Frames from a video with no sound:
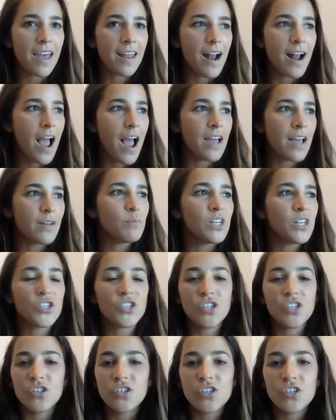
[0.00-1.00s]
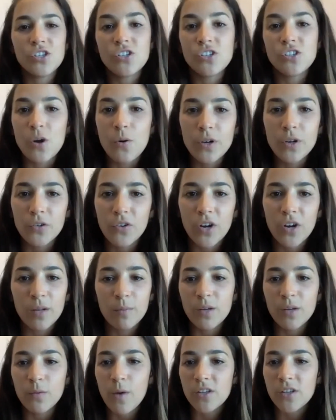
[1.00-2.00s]
and I mean, she's just so
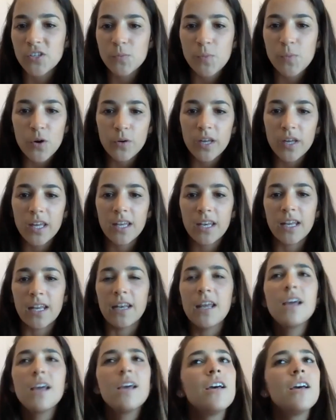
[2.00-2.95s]
incredibly well spoken, and